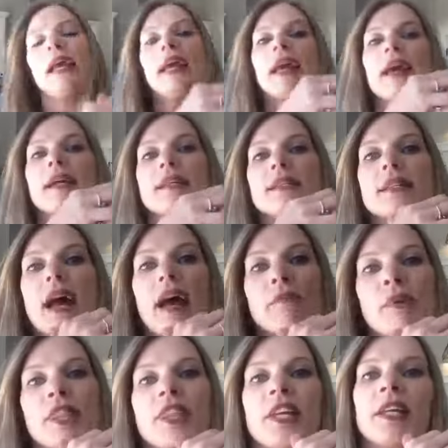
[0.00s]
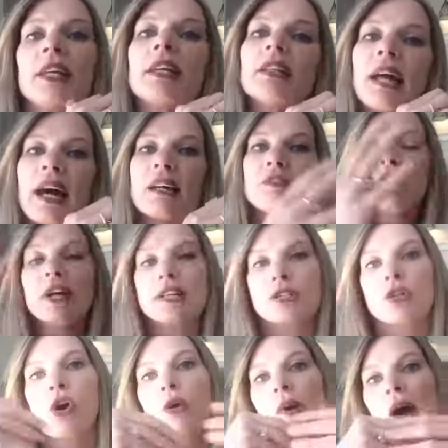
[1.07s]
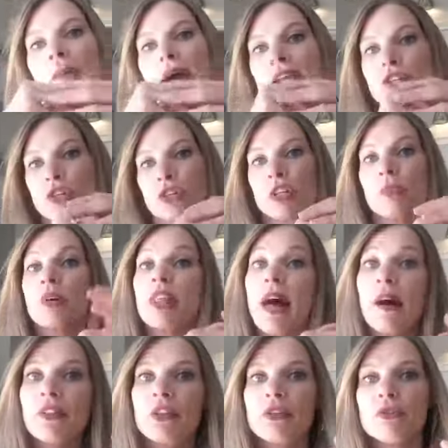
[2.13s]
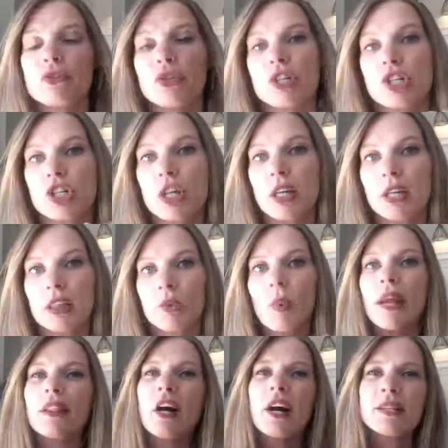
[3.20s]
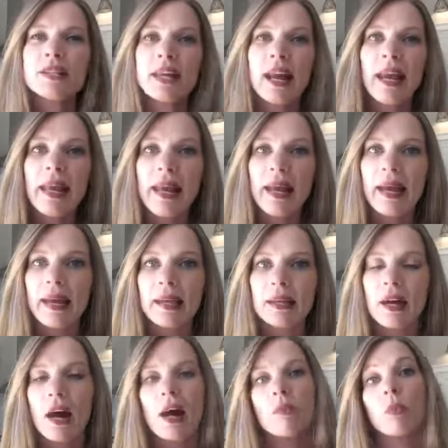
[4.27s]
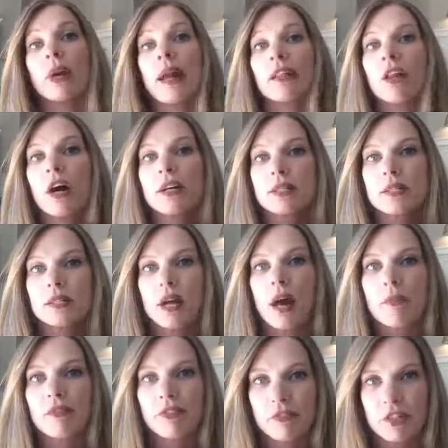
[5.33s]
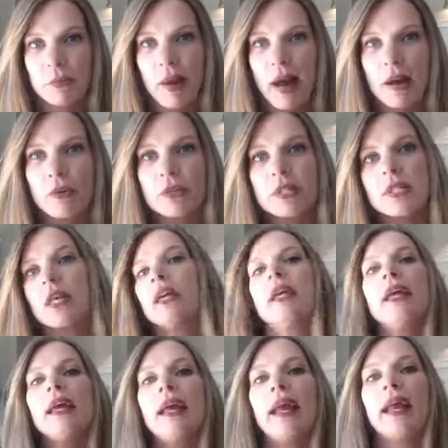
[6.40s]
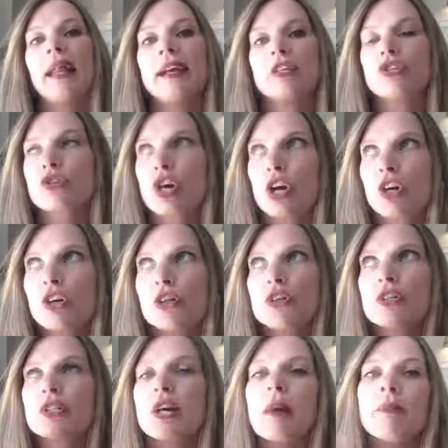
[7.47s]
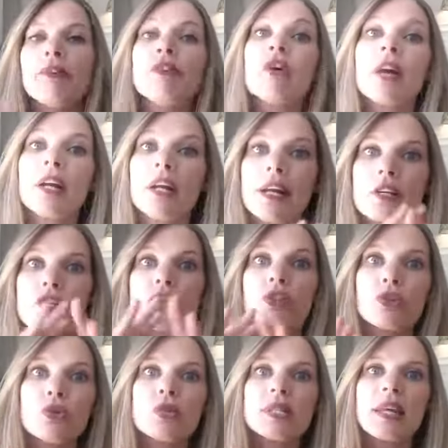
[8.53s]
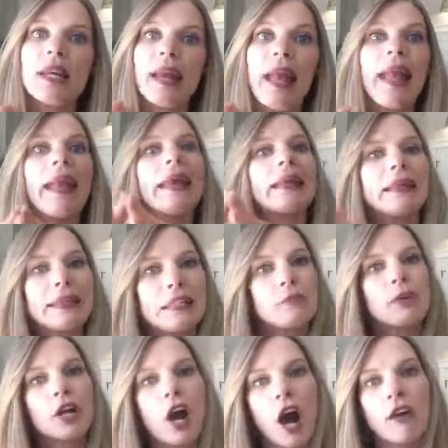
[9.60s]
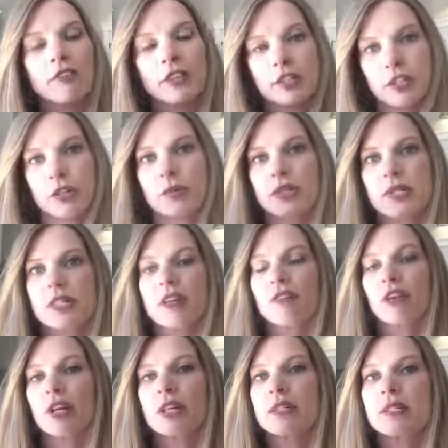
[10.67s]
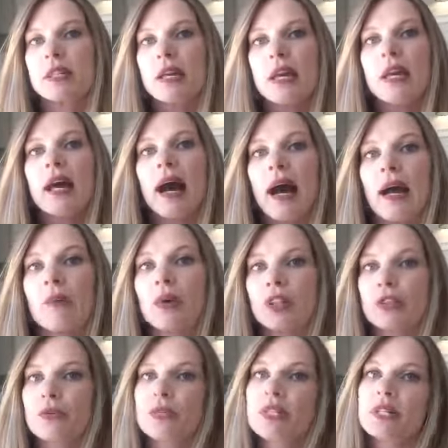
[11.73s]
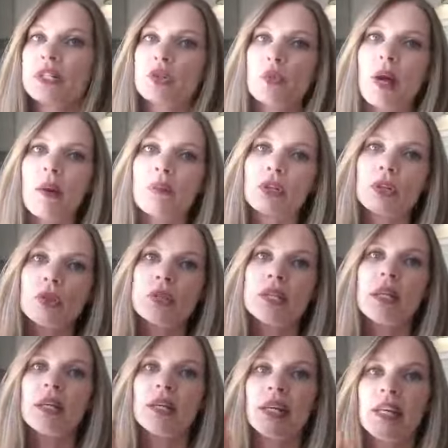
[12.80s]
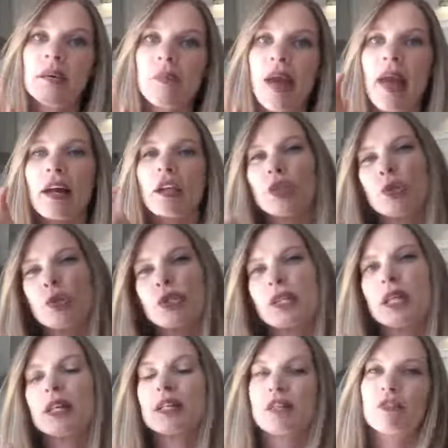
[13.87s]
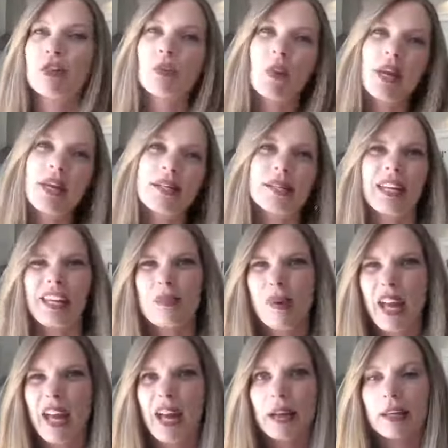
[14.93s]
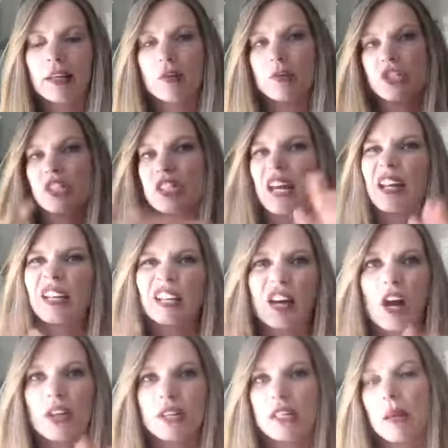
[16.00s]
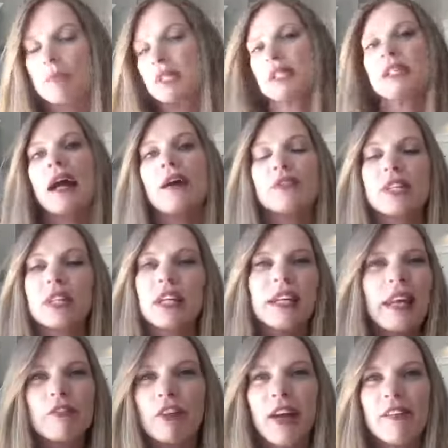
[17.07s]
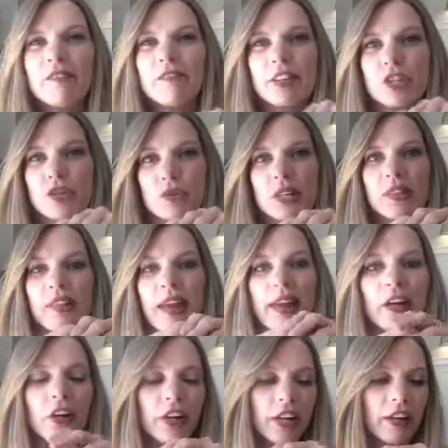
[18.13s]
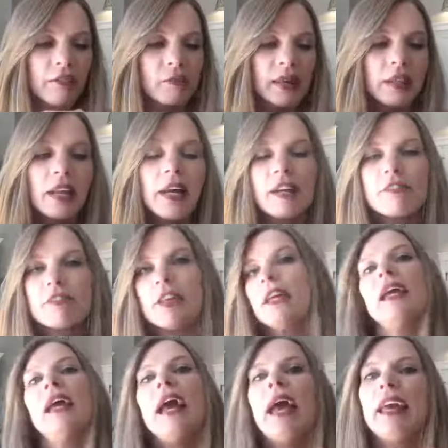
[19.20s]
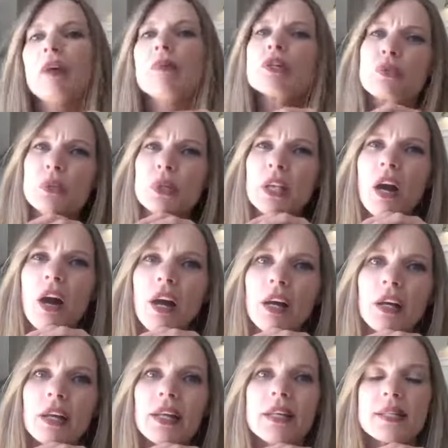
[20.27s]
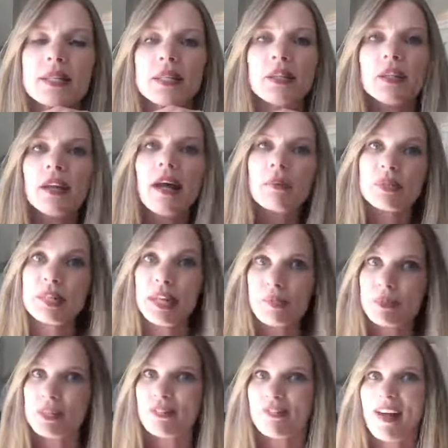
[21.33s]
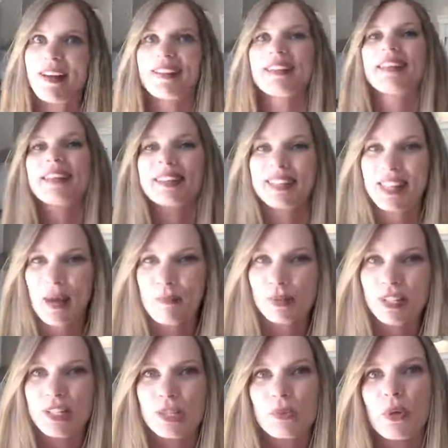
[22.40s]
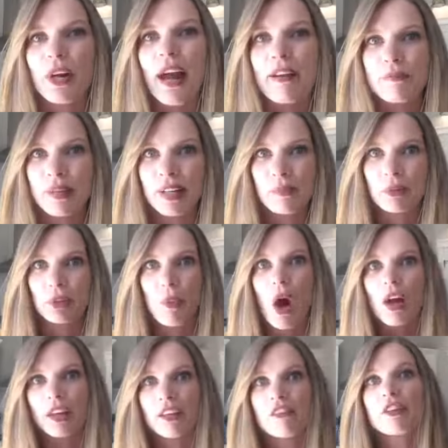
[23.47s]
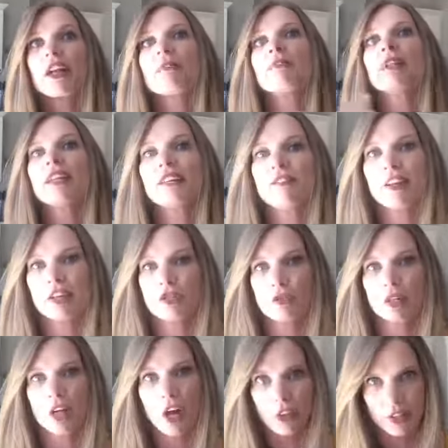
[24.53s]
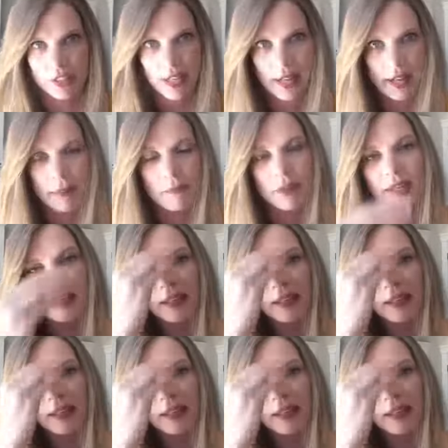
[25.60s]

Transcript: And I've been thinking, a lot of you guys know about my journey with health and nutrition and the weight loss that I had when I lost 50 pounds. And I struggled before I could actually lose it and keep it off, because there was a difference. I went through seasons where I would lose it, gain it back, lose it, different ways, gain it back. And it was just kind of like all these ups and downs. I could never have victory in that area of my life. And it was really hard until I was able to finally get to that place where I've been able to walk in complete victory all the time.